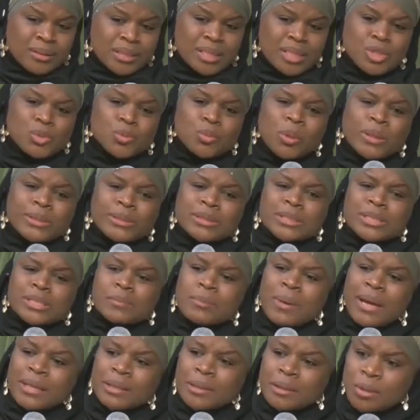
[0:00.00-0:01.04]
is what does
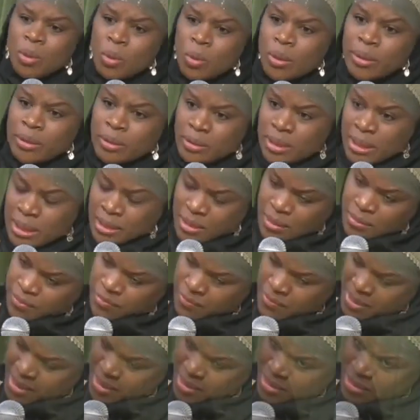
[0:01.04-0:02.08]
my Lord think of
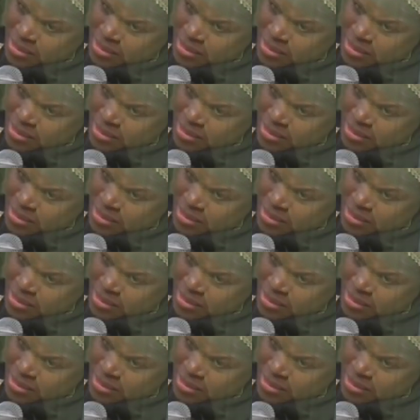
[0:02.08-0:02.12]
me?